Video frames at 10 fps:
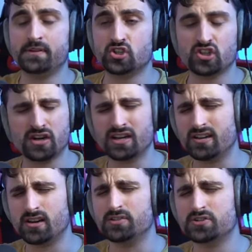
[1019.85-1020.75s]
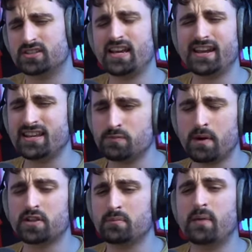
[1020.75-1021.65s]
in chunk and understand each
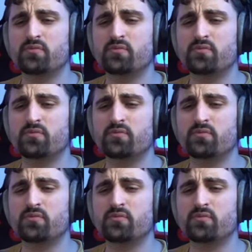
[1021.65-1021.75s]
part of the map